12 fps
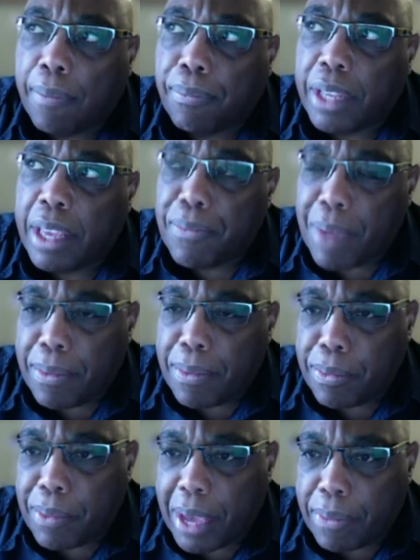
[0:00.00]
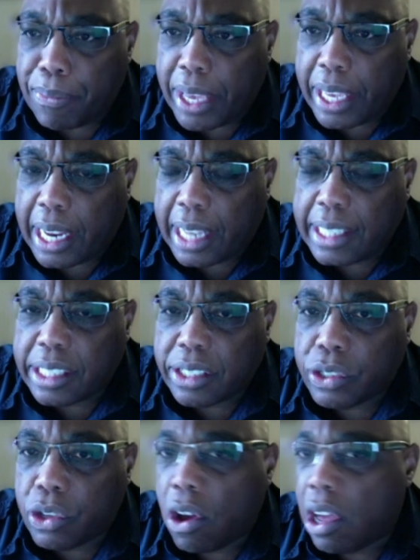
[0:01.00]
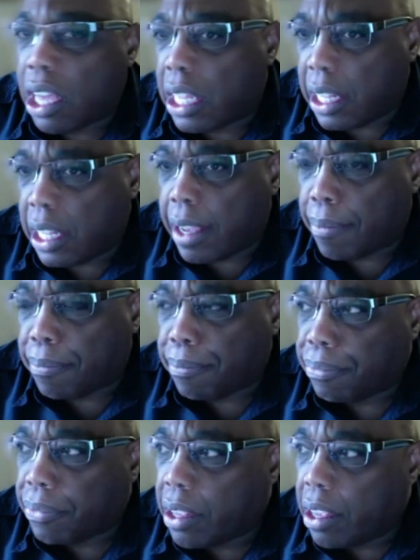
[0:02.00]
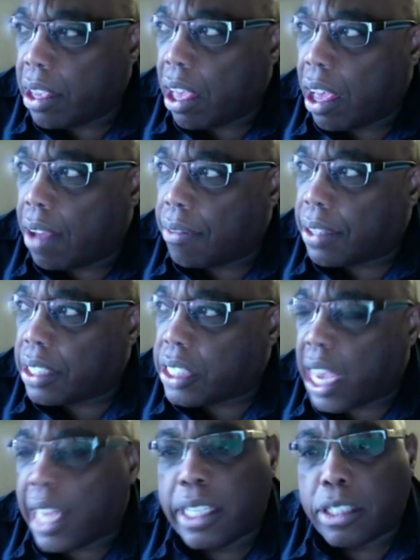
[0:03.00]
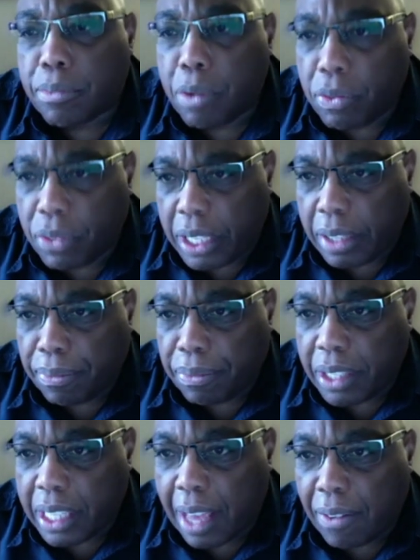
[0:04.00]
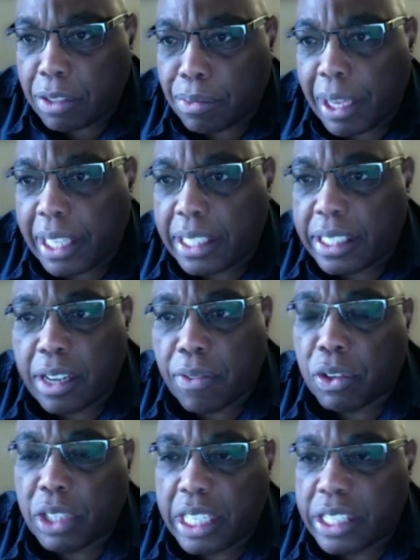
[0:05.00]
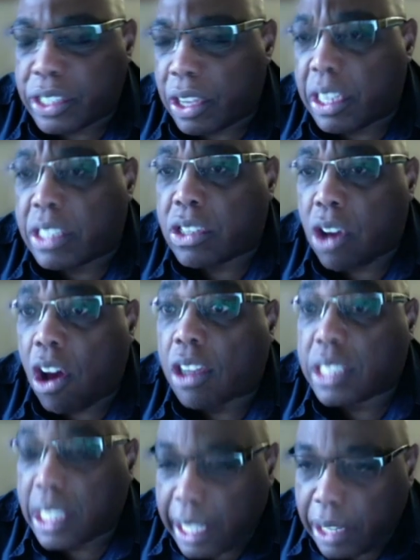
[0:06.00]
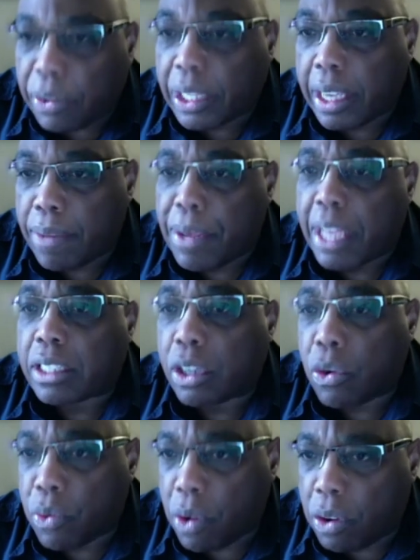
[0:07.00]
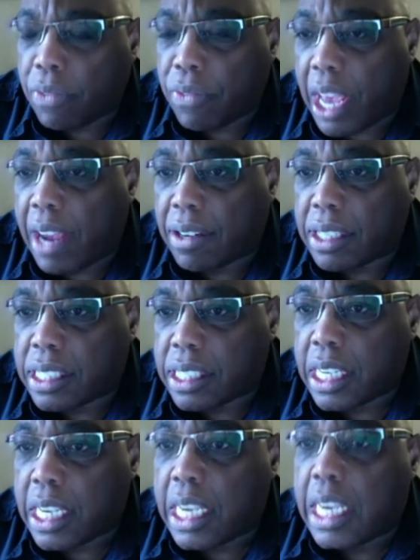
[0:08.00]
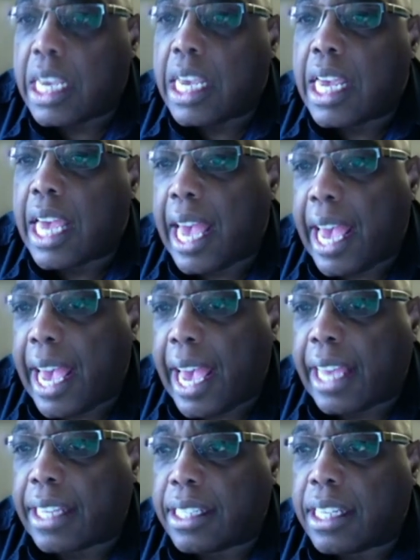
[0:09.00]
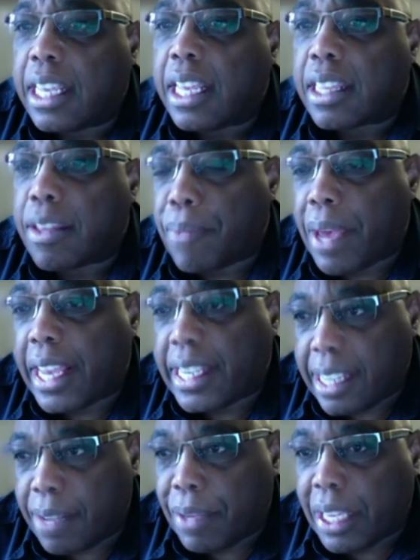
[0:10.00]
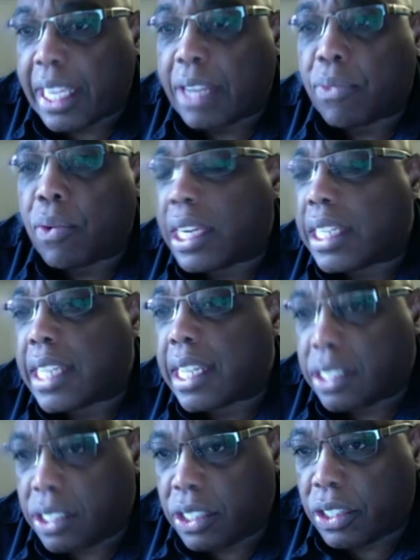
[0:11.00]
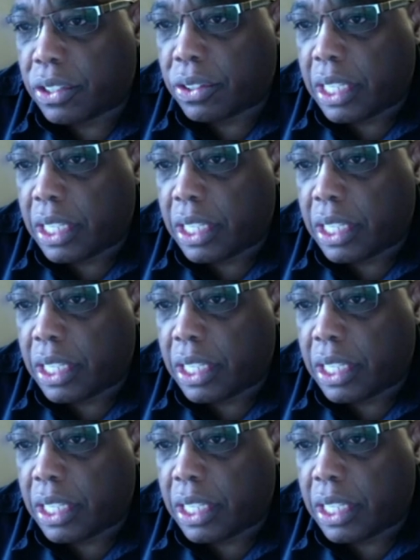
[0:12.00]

It may be man-made. I just saw a clip of a Chinese movie that was made several years ago that talks literally about the coronavirus and the pandemic and what it does to you.